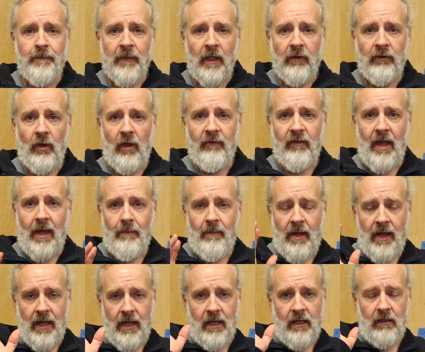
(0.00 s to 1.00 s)
So I've got
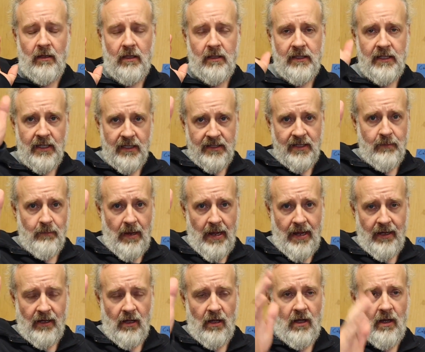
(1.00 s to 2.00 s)
my DAT
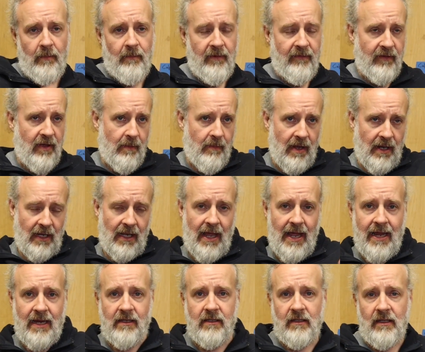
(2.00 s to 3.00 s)
mic up, I've got my
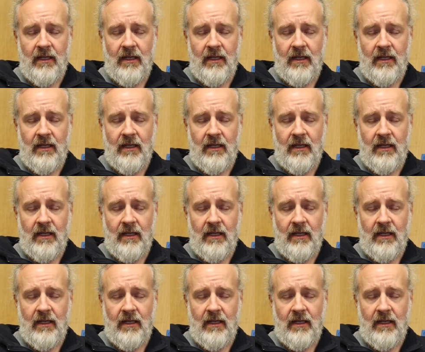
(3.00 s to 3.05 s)
light,